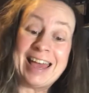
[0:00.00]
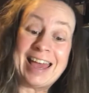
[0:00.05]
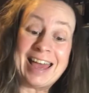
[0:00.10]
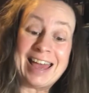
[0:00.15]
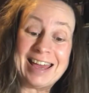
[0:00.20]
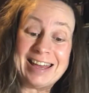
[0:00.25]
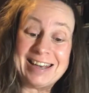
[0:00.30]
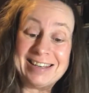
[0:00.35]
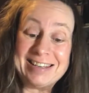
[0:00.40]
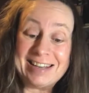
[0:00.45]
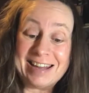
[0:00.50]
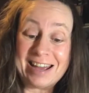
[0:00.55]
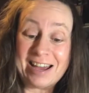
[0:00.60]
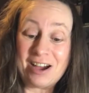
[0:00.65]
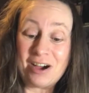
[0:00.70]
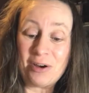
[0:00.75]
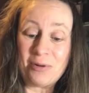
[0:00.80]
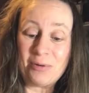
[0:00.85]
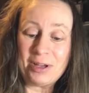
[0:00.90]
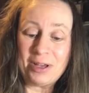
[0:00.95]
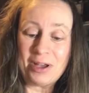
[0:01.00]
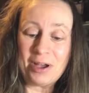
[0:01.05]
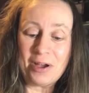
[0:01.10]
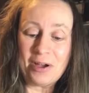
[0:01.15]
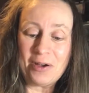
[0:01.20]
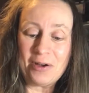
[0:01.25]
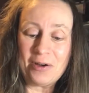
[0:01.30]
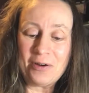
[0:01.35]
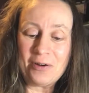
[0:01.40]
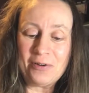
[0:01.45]
And now we
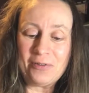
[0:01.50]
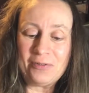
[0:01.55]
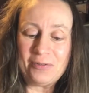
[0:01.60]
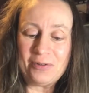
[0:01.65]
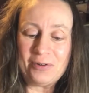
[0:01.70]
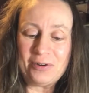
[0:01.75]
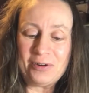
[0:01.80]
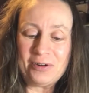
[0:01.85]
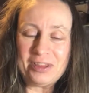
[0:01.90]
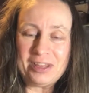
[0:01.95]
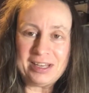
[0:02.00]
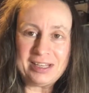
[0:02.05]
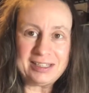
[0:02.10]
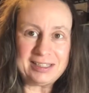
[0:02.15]
go for the